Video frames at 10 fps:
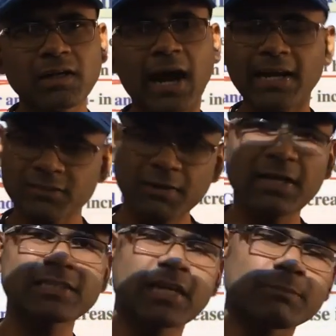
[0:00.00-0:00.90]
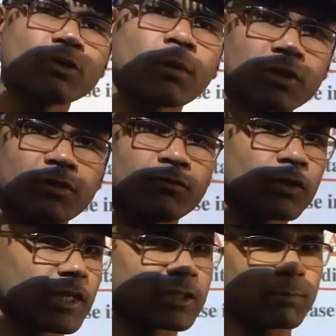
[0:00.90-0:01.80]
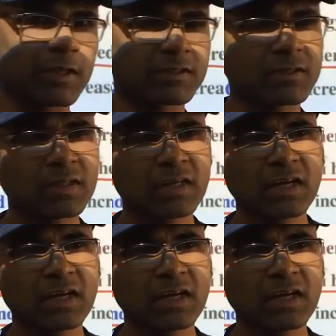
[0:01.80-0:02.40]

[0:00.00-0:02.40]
as well as absorption of food takes place.